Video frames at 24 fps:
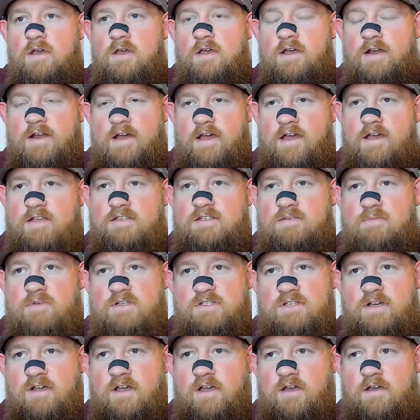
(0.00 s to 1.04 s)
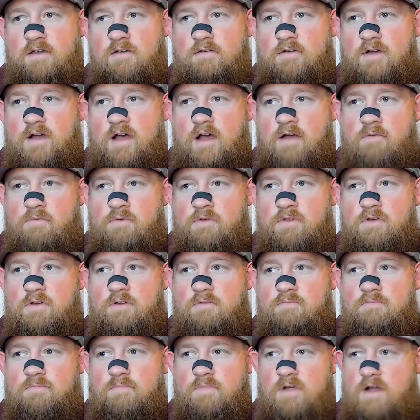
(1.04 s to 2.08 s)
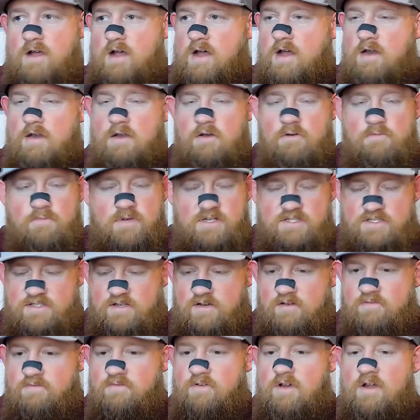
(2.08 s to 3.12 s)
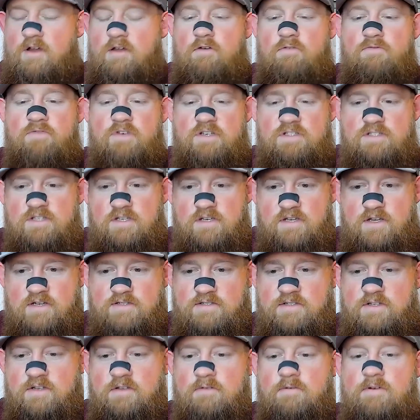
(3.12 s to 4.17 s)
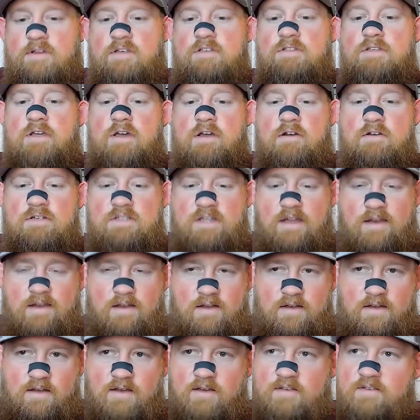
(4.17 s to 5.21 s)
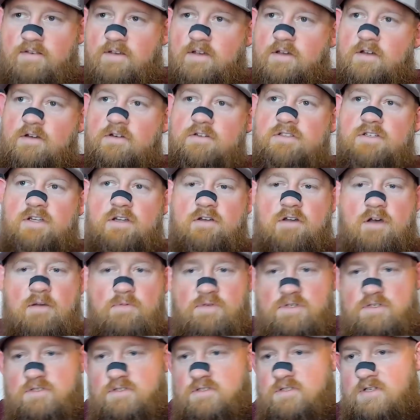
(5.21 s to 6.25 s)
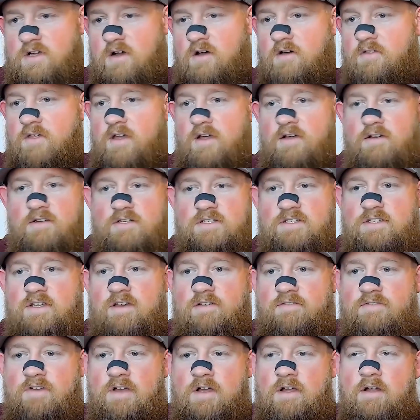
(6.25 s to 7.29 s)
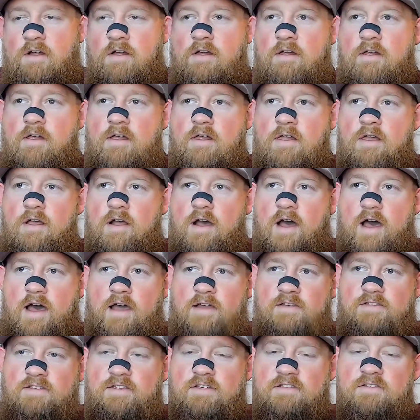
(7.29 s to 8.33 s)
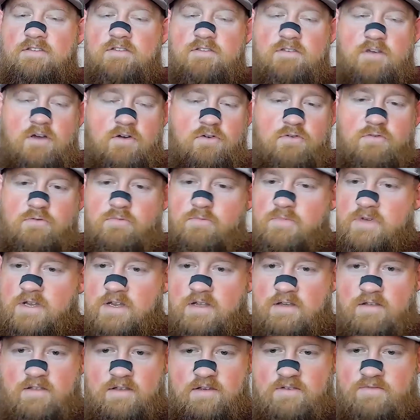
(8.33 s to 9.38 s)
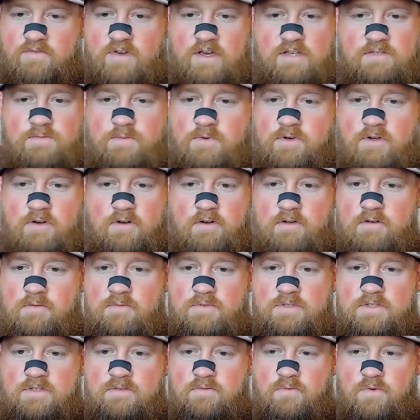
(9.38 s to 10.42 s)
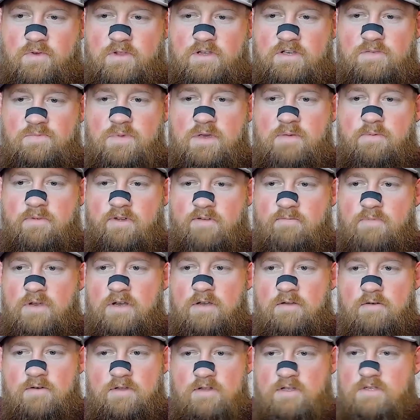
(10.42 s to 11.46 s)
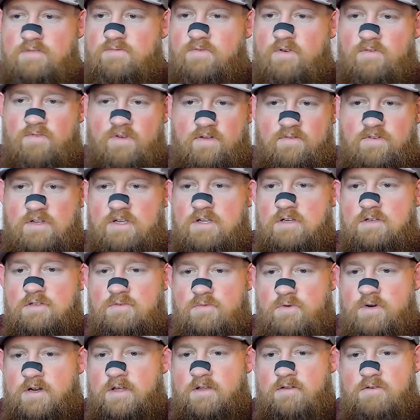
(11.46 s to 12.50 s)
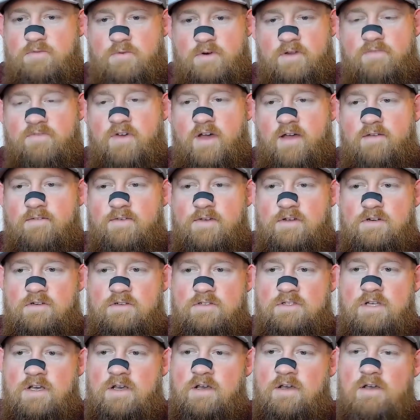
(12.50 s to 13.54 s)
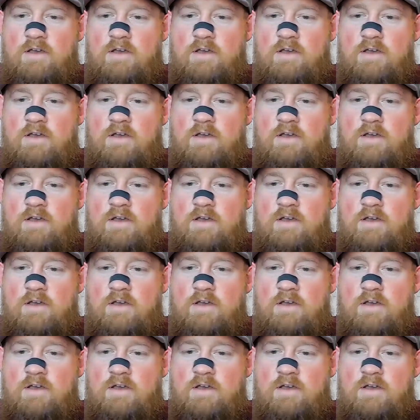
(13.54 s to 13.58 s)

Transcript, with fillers: and i asked him i was like hey i really I know my stuff. I know fixed indexed annuities. I understand indexing. I understand options, all that good stuff. I see so many of these Facebook groups where these people have been doing this for 15, 20, 25 years.